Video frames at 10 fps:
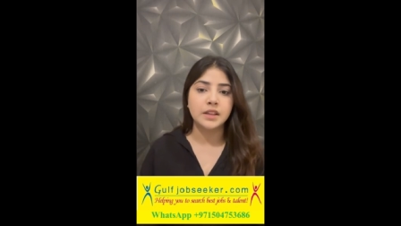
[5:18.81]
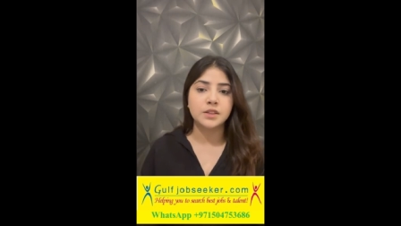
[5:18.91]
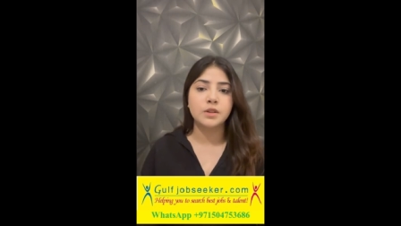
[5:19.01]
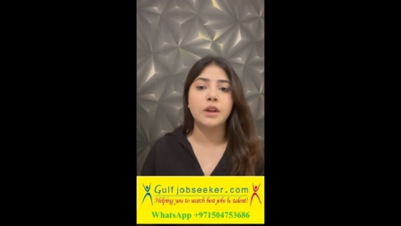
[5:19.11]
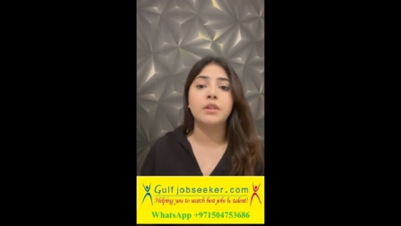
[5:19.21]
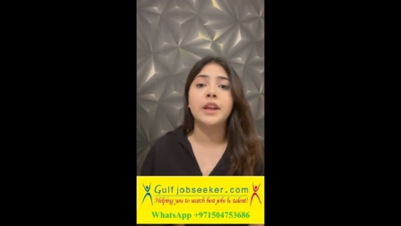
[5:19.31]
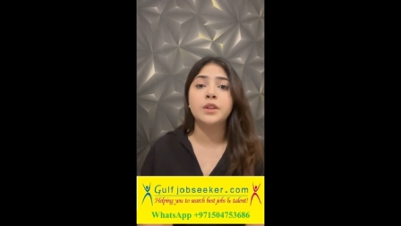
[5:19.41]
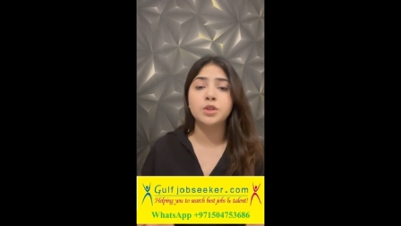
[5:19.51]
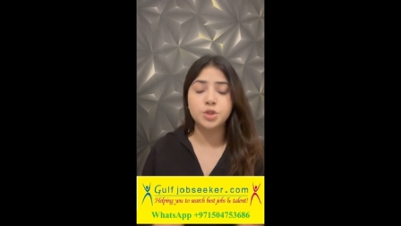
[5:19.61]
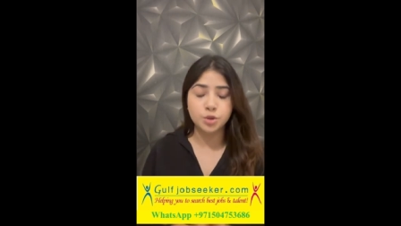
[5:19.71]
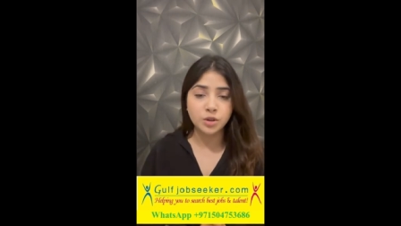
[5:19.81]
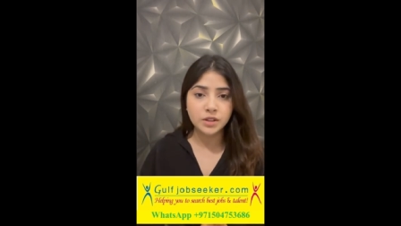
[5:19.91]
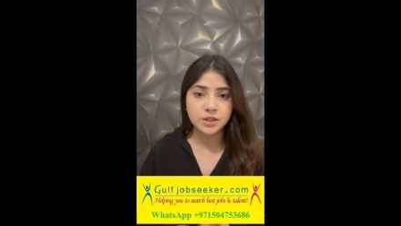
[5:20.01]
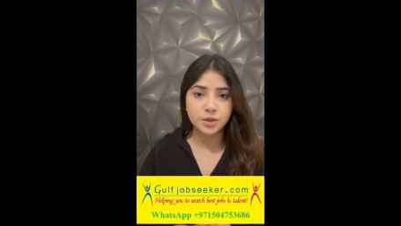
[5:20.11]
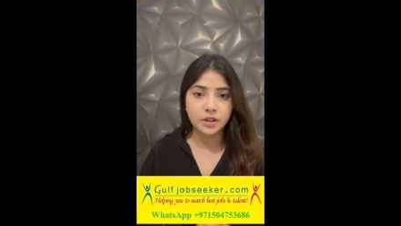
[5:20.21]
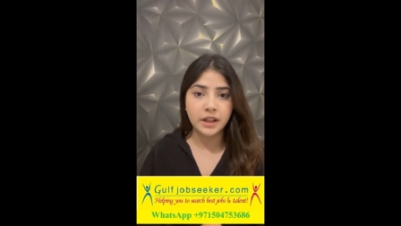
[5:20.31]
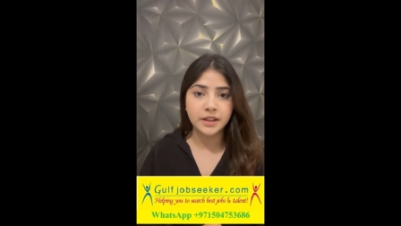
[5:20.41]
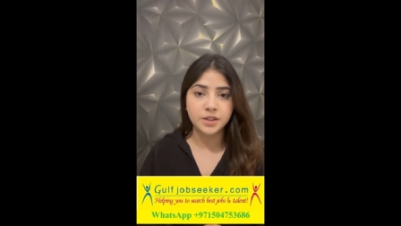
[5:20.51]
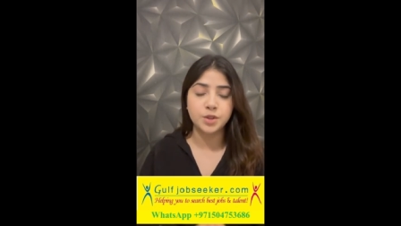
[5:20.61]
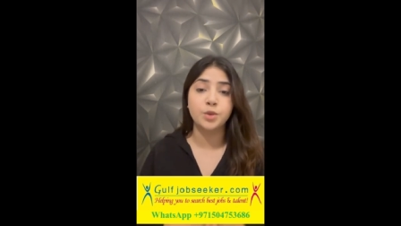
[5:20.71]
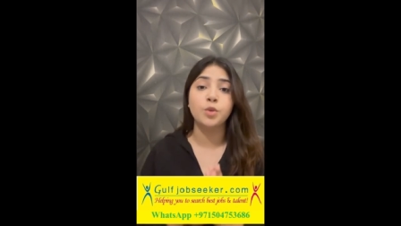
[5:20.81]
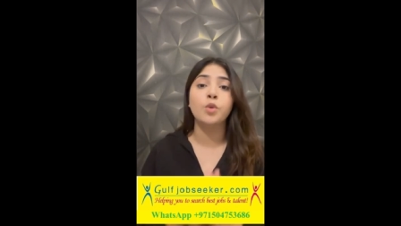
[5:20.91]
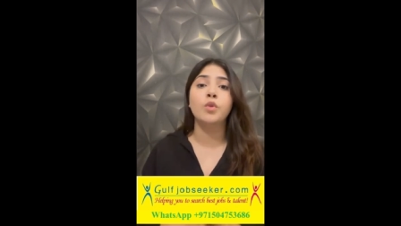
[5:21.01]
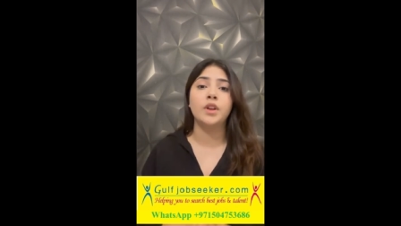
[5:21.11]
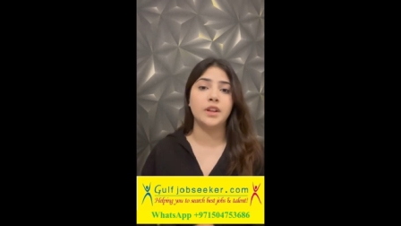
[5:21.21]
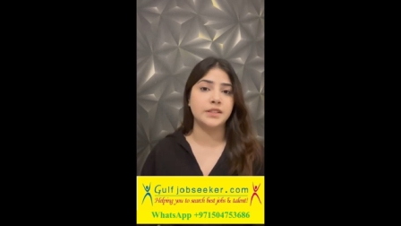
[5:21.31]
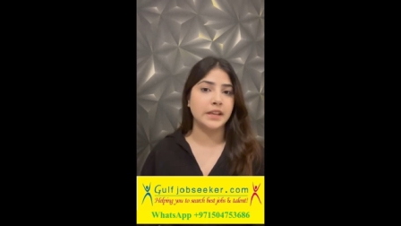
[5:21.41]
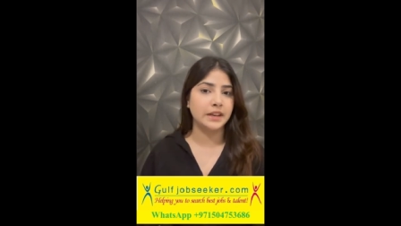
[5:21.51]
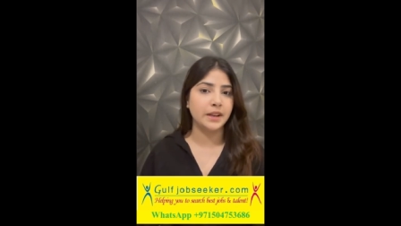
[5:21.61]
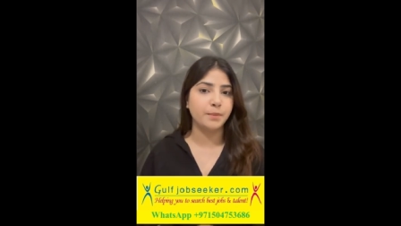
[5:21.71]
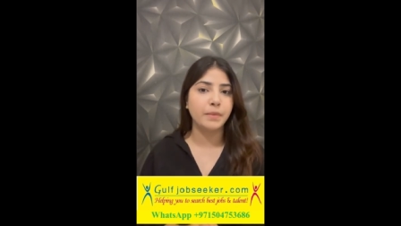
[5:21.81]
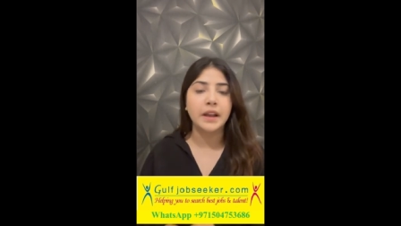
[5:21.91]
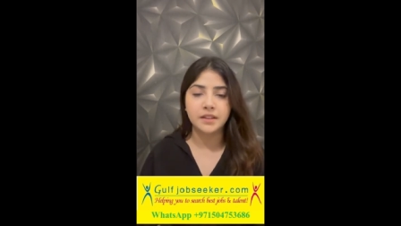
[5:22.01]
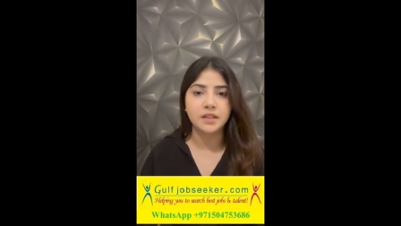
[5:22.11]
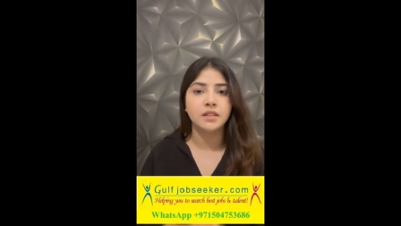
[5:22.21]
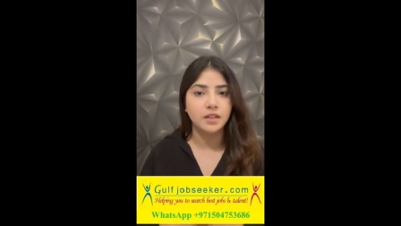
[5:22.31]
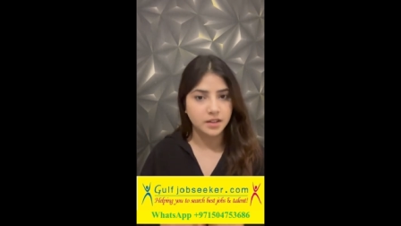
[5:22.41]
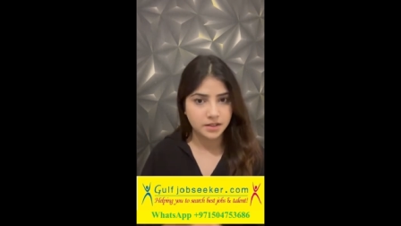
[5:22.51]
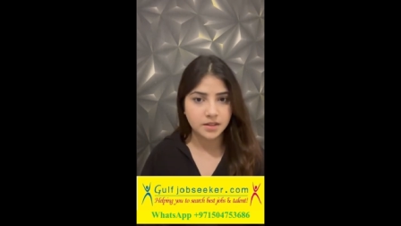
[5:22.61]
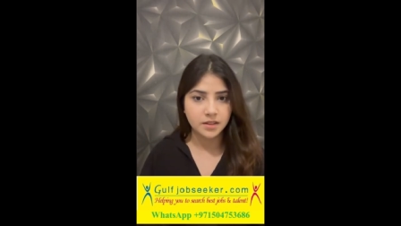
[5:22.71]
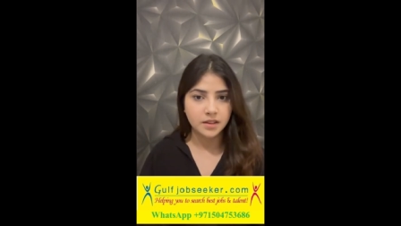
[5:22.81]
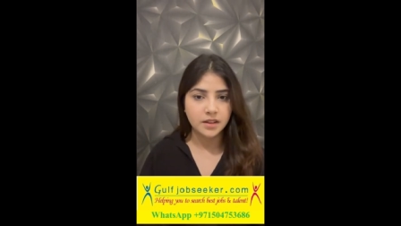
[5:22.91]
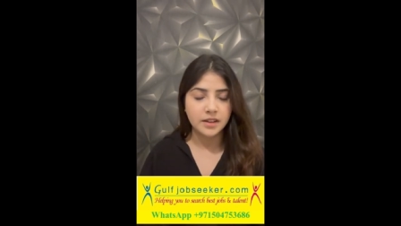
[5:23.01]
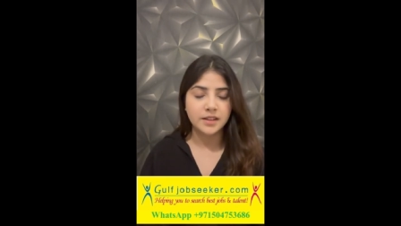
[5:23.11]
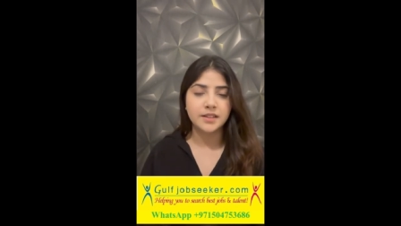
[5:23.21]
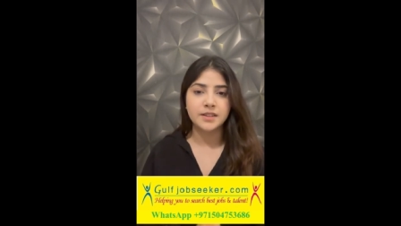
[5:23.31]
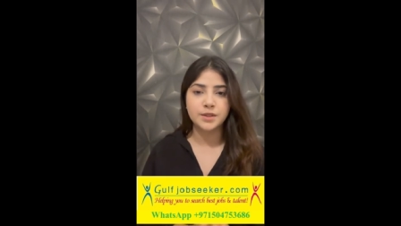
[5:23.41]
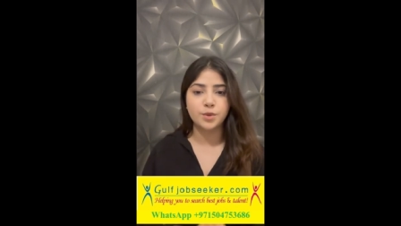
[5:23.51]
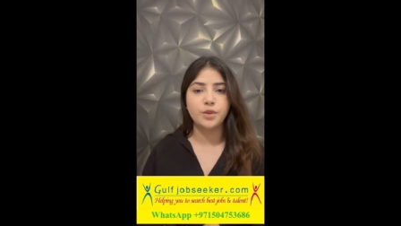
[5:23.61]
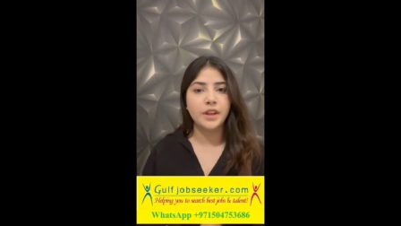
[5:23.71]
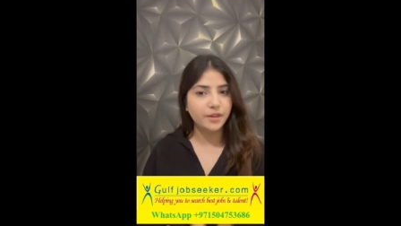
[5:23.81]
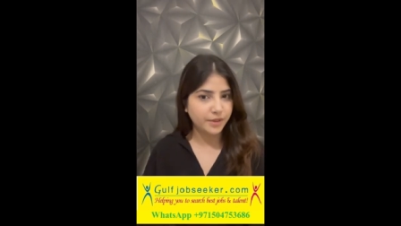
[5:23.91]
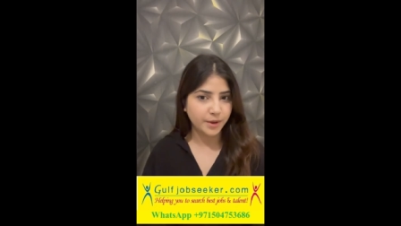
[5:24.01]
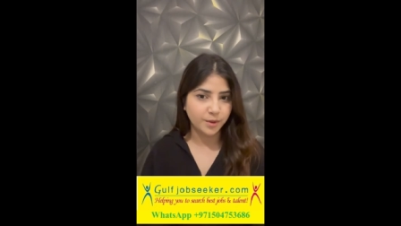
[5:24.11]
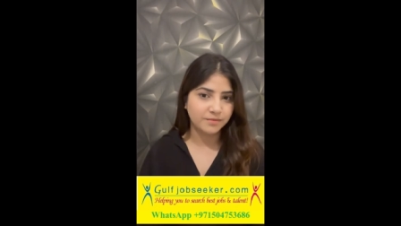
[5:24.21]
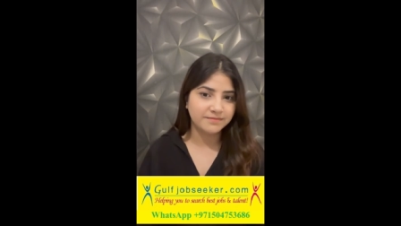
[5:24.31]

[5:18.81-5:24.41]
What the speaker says: So I would like to show so that you know what exactly Python does. So here we go.